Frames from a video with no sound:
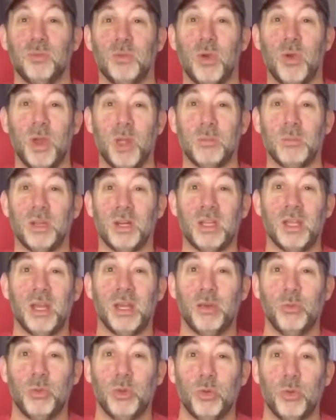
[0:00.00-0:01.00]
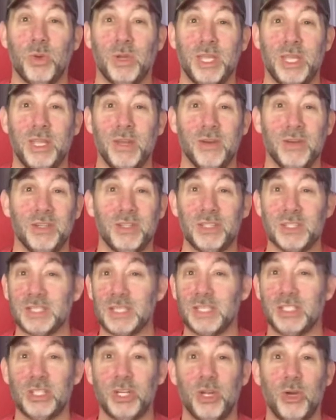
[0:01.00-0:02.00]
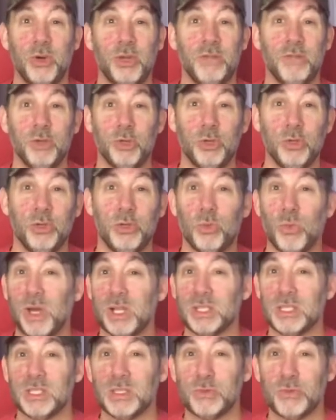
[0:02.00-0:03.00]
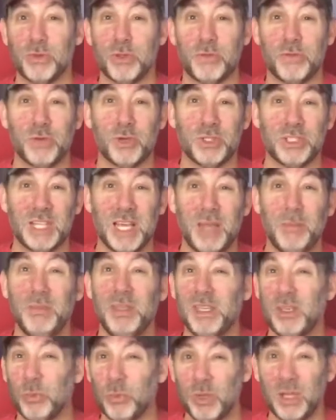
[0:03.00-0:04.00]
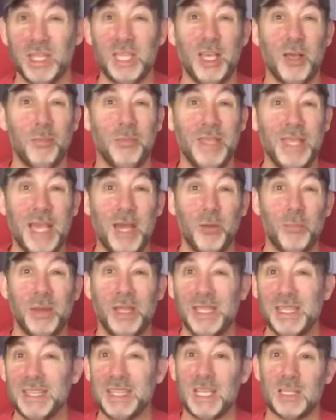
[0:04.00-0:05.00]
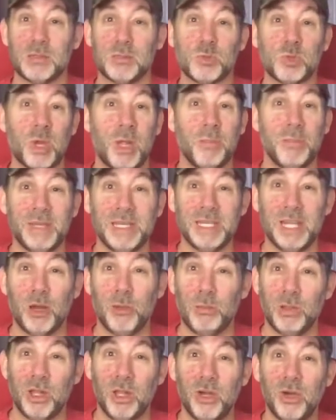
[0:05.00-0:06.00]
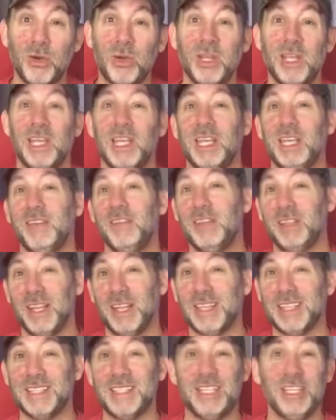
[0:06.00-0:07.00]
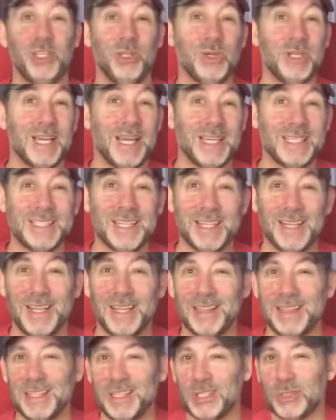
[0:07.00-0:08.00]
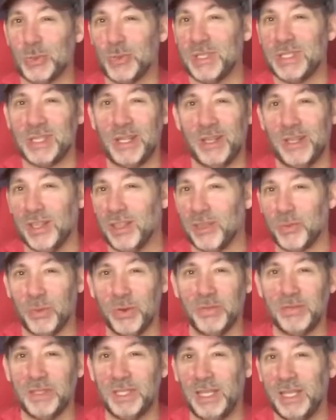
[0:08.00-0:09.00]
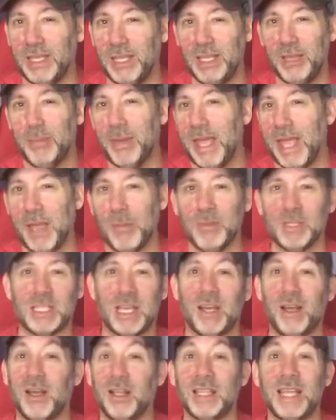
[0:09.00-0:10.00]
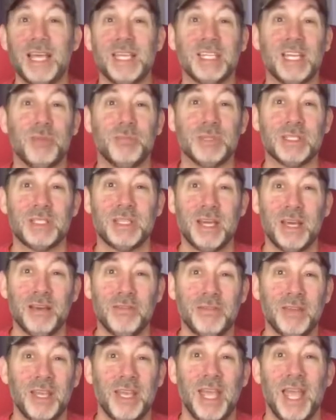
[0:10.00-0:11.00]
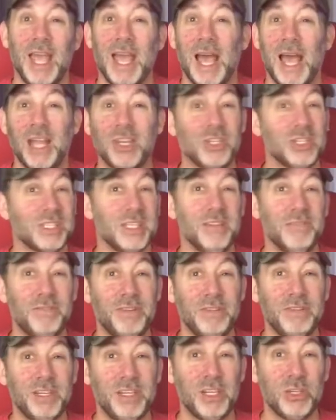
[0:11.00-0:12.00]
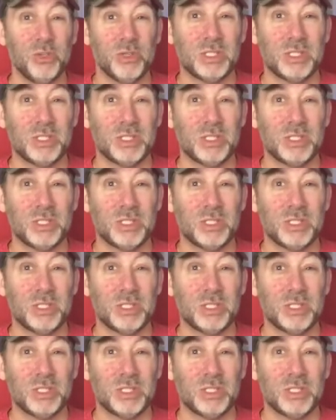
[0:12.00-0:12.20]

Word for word: All right, I'm going to cut in real quick here and just let you know, if you're new, you're watching this for the first time, you can really help me out by hitting that subscribe button down below. If you like continued content like this, reselling, thrifting, eBay, Amazon, all that type of stuff. I just hit 1,500